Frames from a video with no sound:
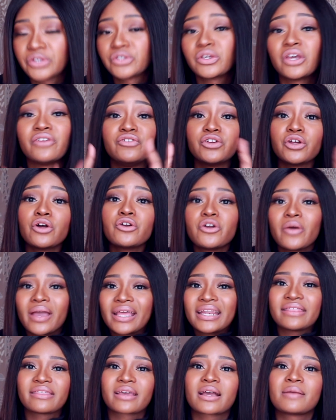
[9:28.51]
So if you don't know
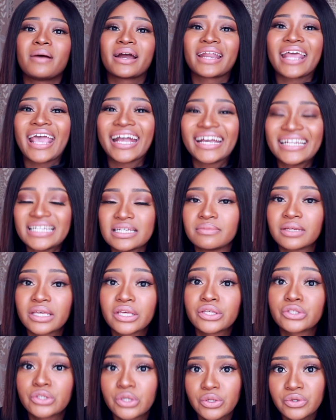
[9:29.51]
anything about academic
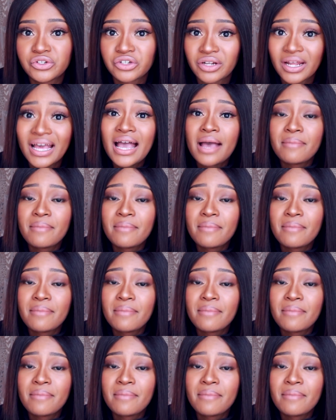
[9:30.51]
exclusion,